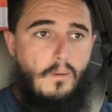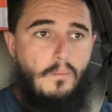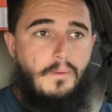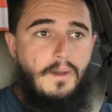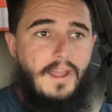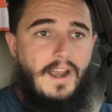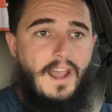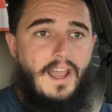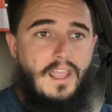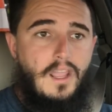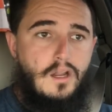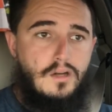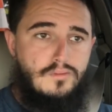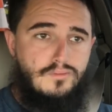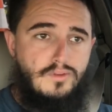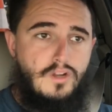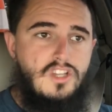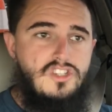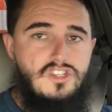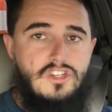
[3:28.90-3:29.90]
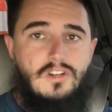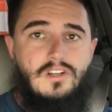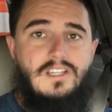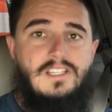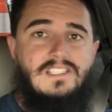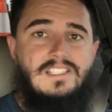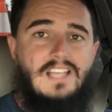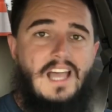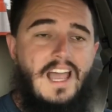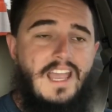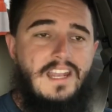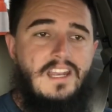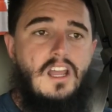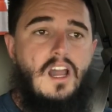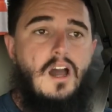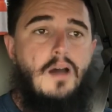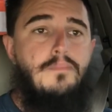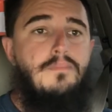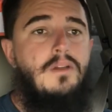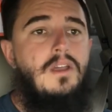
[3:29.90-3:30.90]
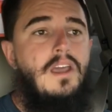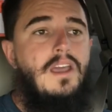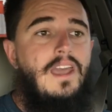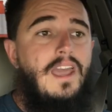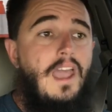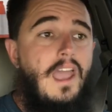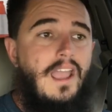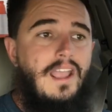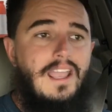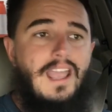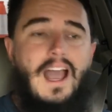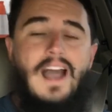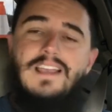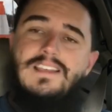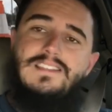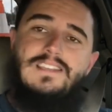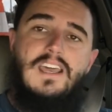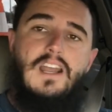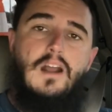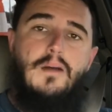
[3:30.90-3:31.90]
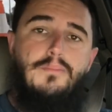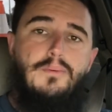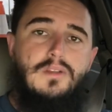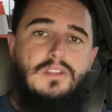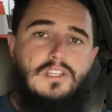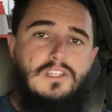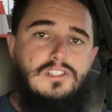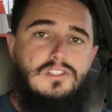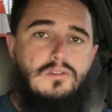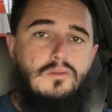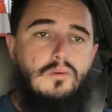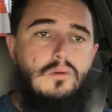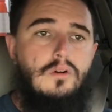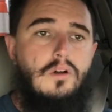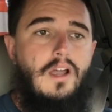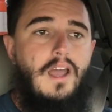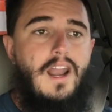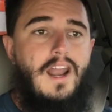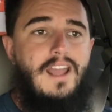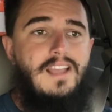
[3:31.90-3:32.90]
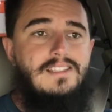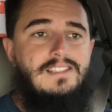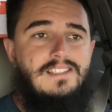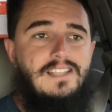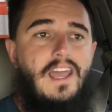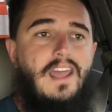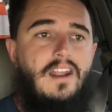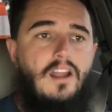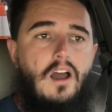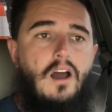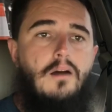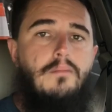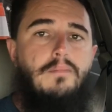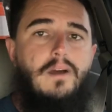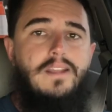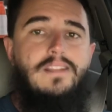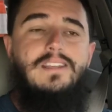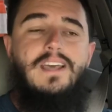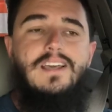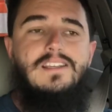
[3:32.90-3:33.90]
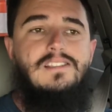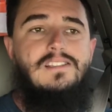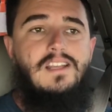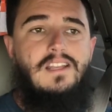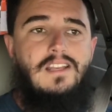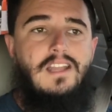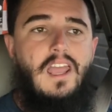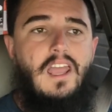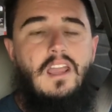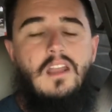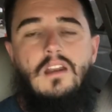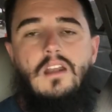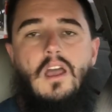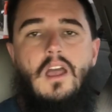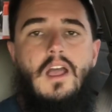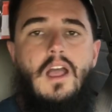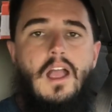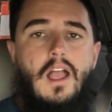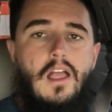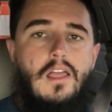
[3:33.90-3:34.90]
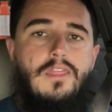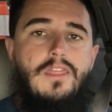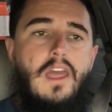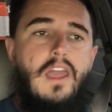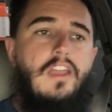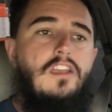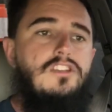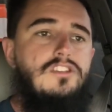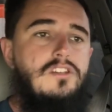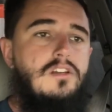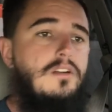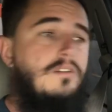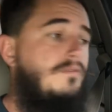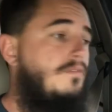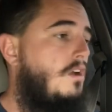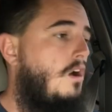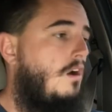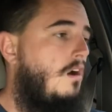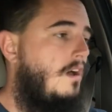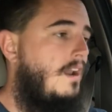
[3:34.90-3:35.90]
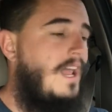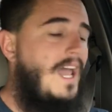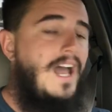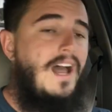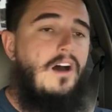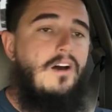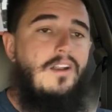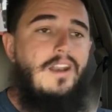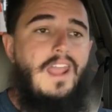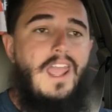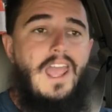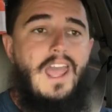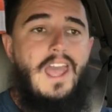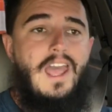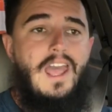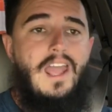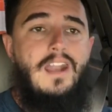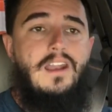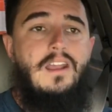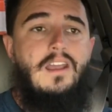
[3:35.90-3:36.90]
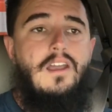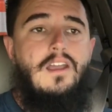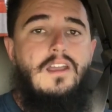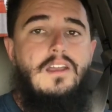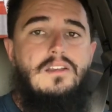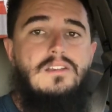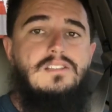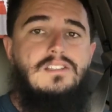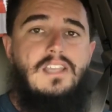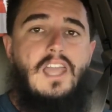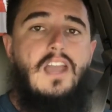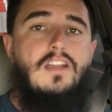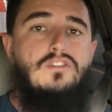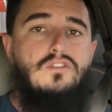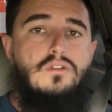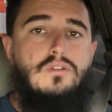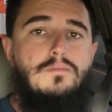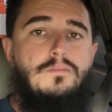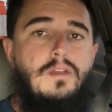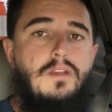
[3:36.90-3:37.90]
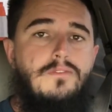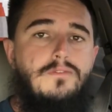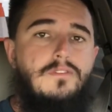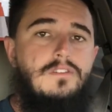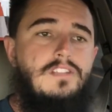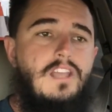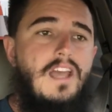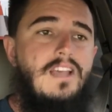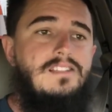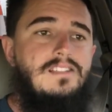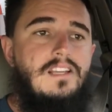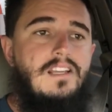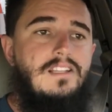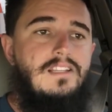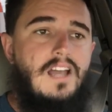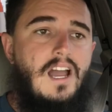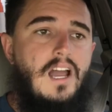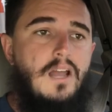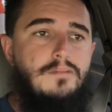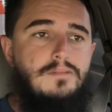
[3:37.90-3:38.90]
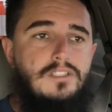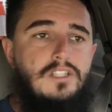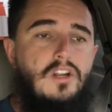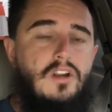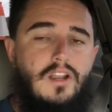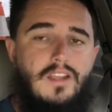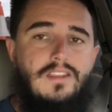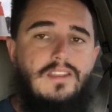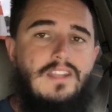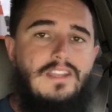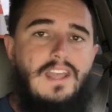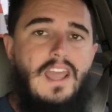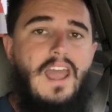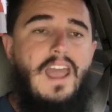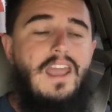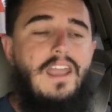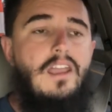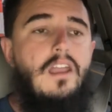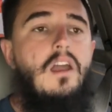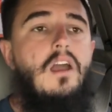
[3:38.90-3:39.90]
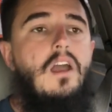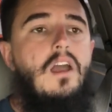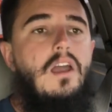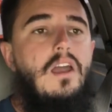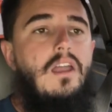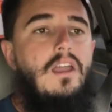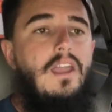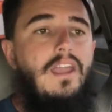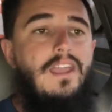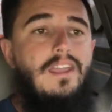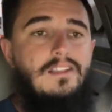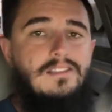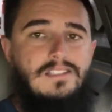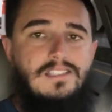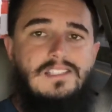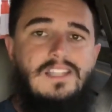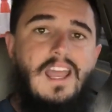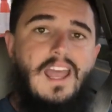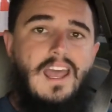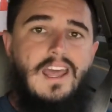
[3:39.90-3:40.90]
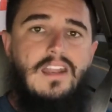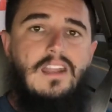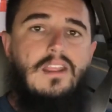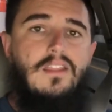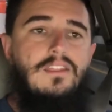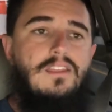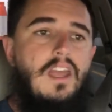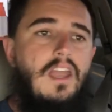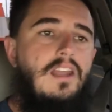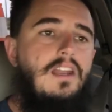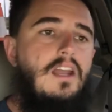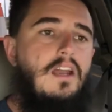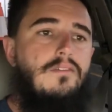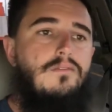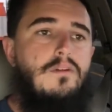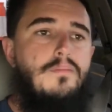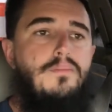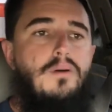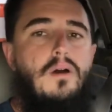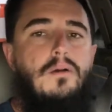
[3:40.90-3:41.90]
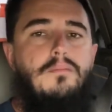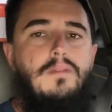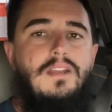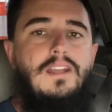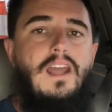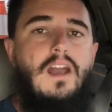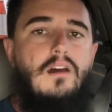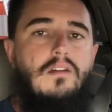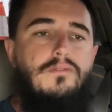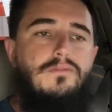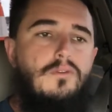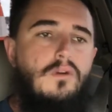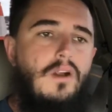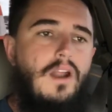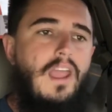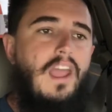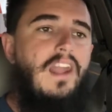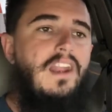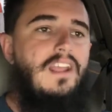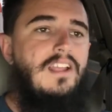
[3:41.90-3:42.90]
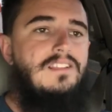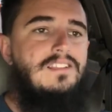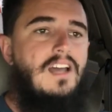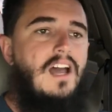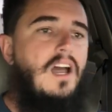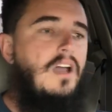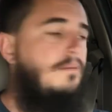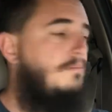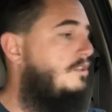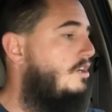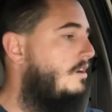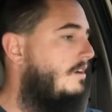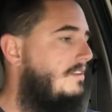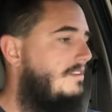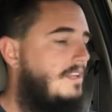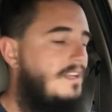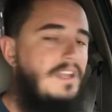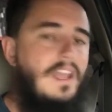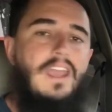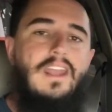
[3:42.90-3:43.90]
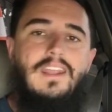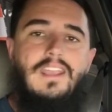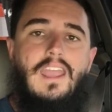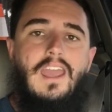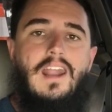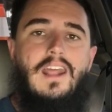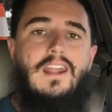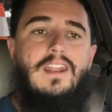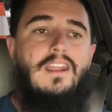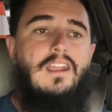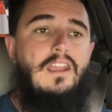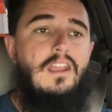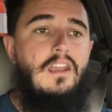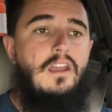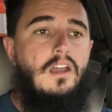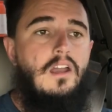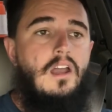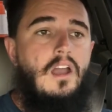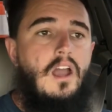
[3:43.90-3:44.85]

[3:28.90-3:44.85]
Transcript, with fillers: When I originally signed up and got set up with the school, and I set up my testing date, they should have gone out and scheduled me for testing times during the day. Instead, they never put me down for any time during the day to get any